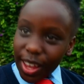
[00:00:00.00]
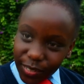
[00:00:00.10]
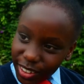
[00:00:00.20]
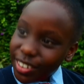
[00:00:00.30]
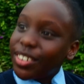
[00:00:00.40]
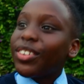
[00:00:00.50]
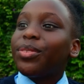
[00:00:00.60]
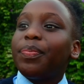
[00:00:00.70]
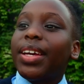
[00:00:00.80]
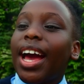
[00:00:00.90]

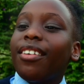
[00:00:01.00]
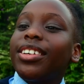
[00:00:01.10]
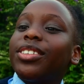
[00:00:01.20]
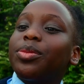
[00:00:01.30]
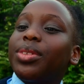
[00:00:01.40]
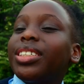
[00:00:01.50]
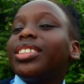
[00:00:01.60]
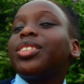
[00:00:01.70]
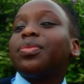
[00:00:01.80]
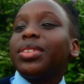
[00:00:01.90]
I want to be a
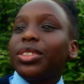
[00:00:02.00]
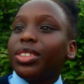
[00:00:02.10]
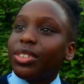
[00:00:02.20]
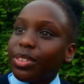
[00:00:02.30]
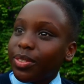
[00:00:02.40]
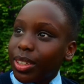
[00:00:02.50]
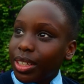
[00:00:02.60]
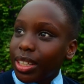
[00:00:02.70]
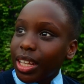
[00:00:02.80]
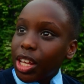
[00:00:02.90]
Little Miss
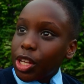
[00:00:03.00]
Universe